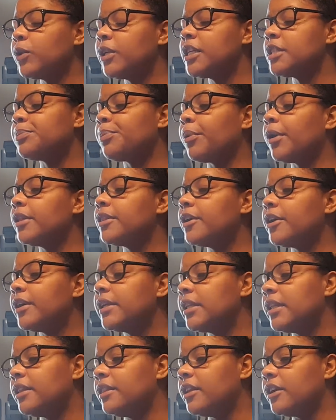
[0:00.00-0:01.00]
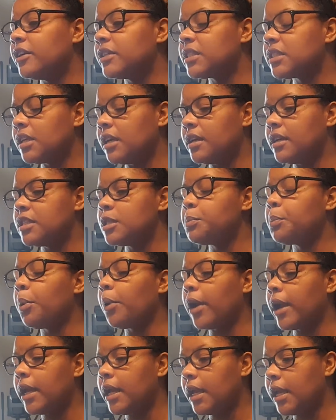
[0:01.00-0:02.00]
with his brother and their sons
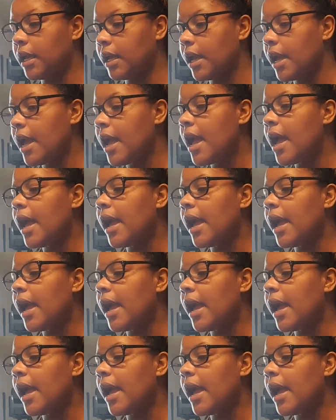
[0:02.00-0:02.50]
praying,